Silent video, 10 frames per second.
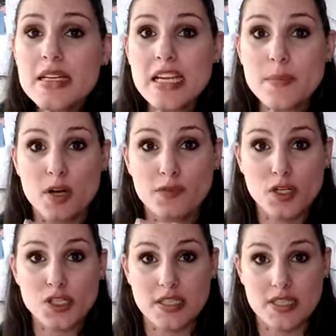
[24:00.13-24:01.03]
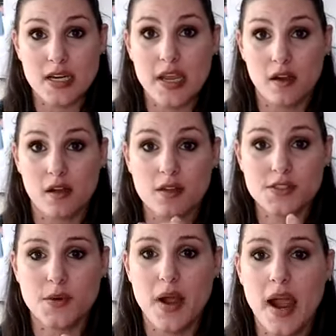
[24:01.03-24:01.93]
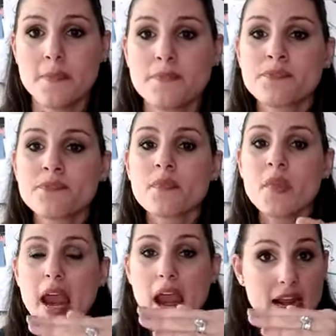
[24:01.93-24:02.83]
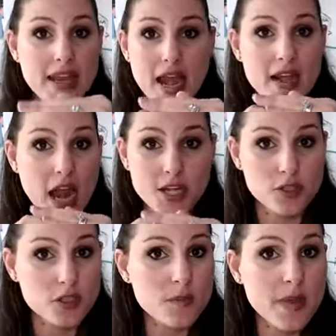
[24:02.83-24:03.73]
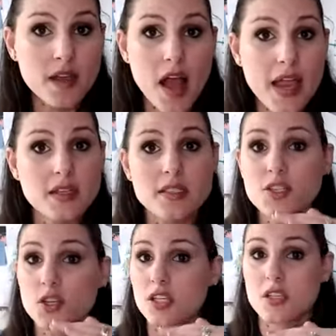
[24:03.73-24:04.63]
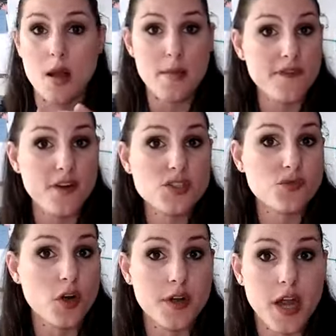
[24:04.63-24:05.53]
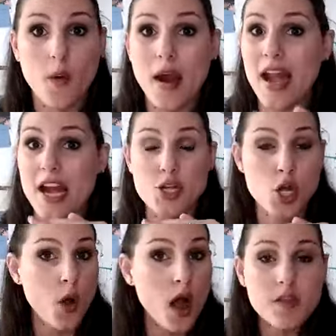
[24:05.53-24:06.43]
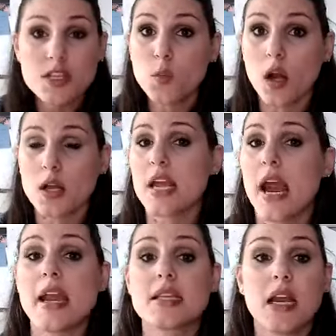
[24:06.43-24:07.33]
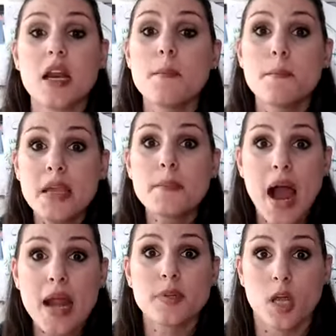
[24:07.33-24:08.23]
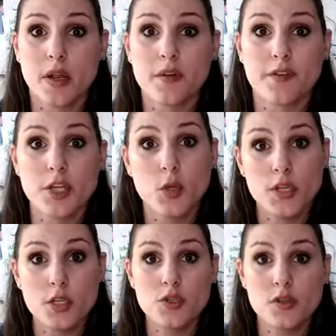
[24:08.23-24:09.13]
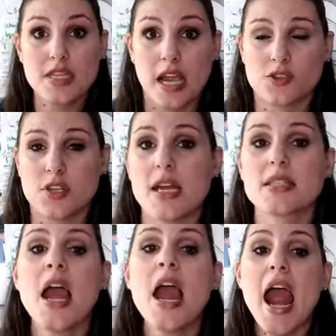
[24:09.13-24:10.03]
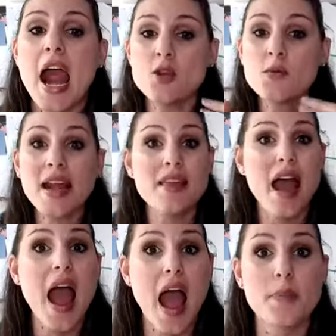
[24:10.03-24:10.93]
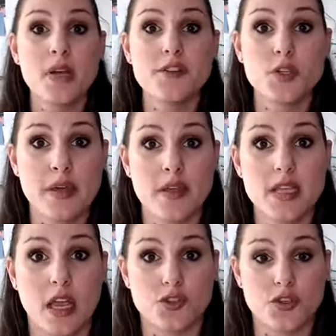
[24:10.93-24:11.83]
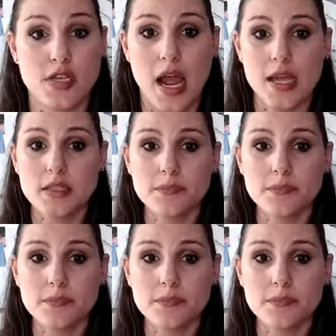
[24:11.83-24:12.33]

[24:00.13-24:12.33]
deeper for shits and giggles, okay? And again, I do this with my clients, so this is not my first rodeo. And I know how this works, and it's going to be mind-blowing for you when you do this exercise. And you get in the habit of doing this exercise.